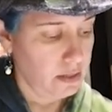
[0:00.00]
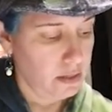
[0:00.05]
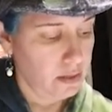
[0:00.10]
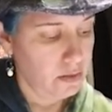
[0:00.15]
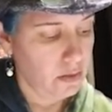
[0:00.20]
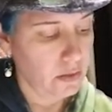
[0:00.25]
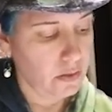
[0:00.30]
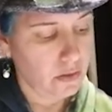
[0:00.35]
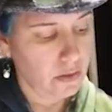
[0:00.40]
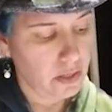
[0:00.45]

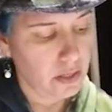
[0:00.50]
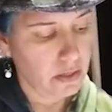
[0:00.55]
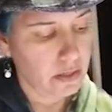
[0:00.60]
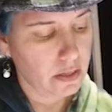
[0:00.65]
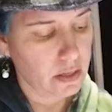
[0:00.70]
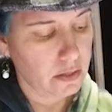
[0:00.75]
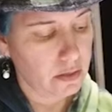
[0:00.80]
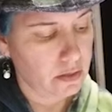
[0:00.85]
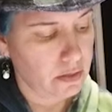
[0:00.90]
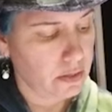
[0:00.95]
So these
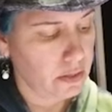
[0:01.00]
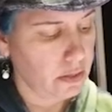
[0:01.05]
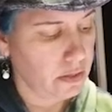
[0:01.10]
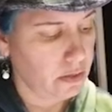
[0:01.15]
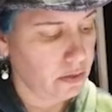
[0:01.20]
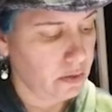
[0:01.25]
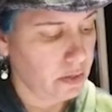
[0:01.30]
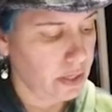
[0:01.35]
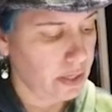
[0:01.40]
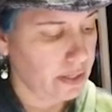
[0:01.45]

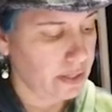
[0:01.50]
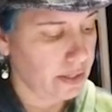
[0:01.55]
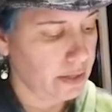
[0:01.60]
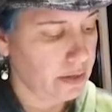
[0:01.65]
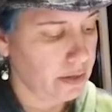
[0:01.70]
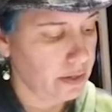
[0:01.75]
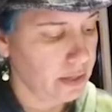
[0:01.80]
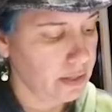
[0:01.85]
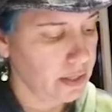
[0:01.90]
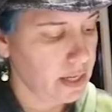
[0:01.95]
two, as
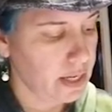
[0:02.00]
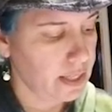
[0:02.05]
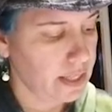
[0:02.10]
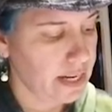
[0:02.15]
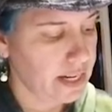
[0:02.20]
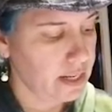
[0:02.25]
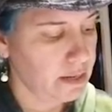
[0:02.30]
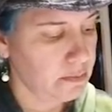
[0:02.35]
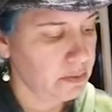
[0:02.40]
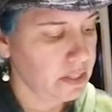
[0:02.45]
long as they
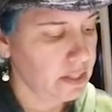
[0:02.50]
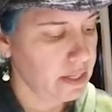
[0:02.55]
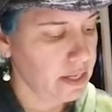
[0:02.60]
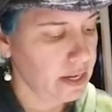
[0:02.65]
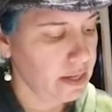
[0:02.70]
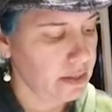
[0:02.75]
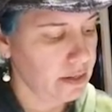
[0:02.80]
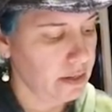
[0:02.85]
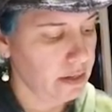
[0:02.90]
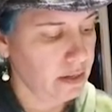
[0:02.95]
line up
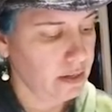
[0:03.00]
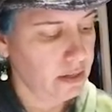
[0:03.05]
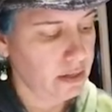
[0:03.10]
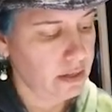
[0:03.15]
together,